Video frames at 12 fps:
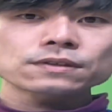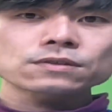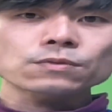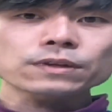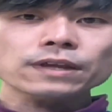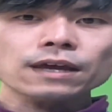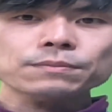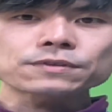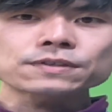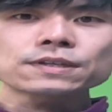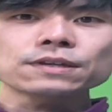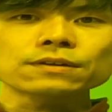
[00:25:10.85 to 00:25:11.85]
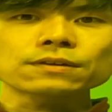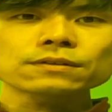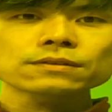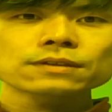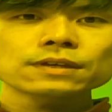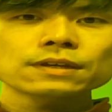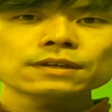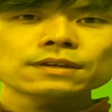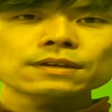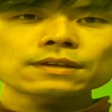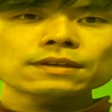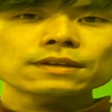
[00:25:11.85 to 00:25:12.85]
So what happens here
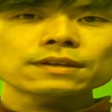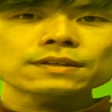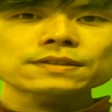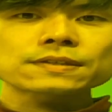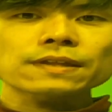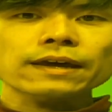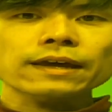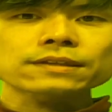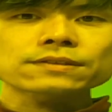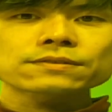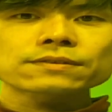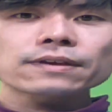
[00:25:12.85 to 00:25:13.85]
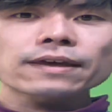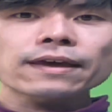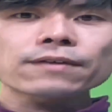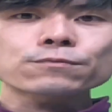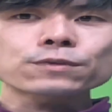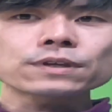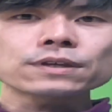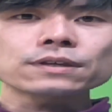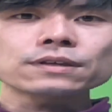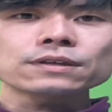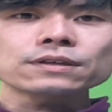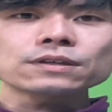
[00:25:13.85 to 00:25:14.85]
is that
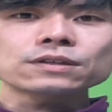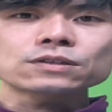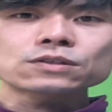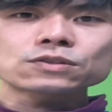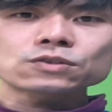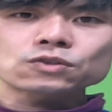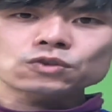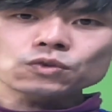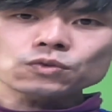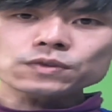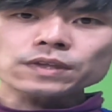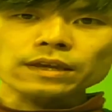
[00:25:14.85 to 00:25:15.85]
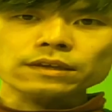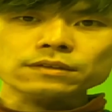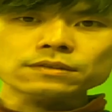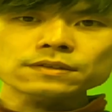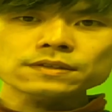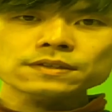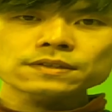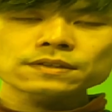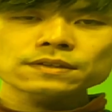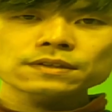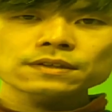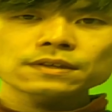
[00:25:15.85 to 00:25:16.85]
every 2 seconds,